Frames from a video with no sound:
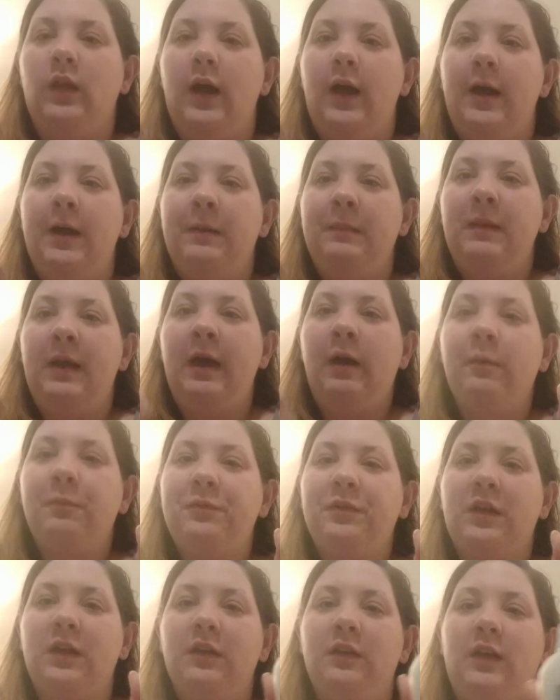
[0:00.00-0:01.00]

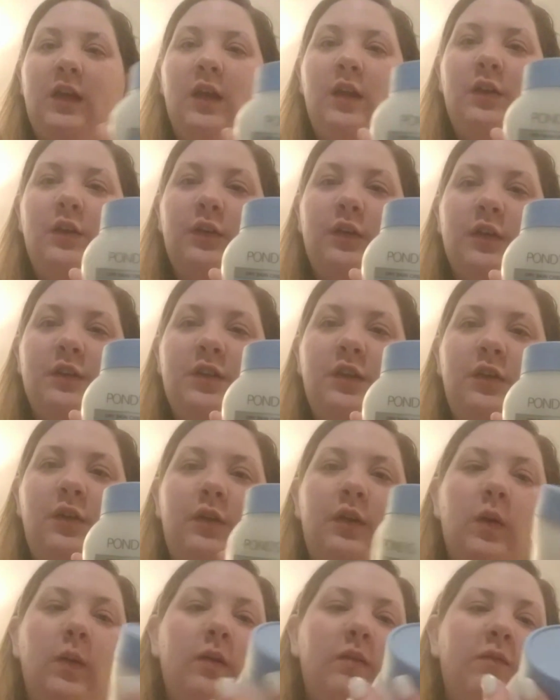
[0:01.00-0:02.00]
help to
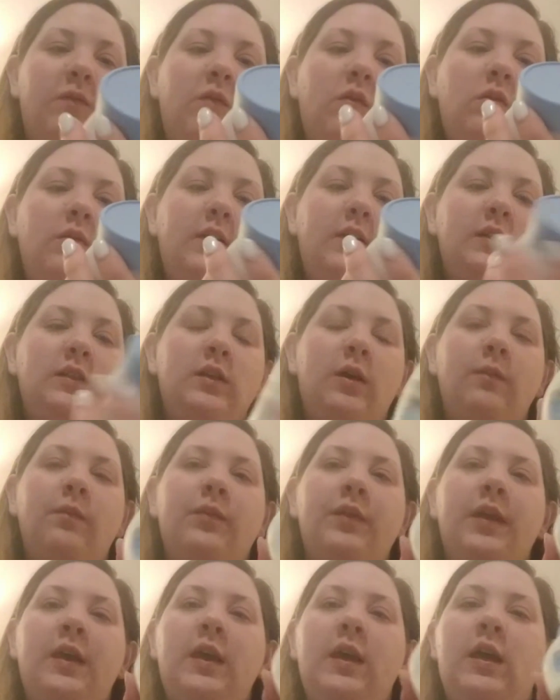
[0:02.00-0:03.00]
continue going forward. So
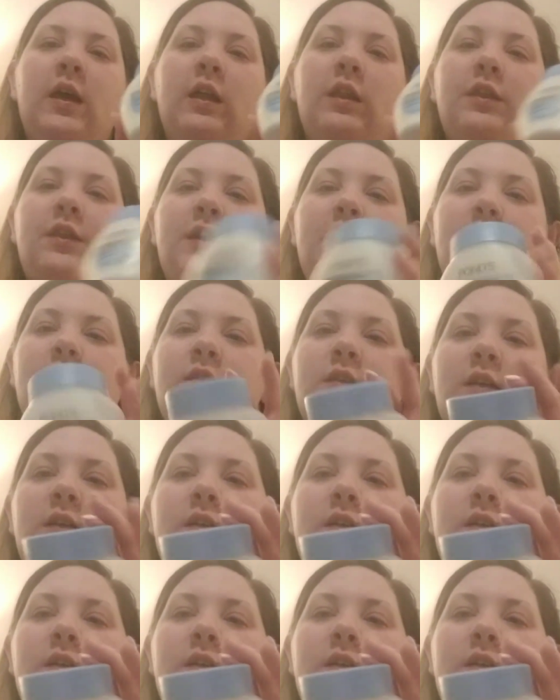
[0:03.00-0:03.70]
this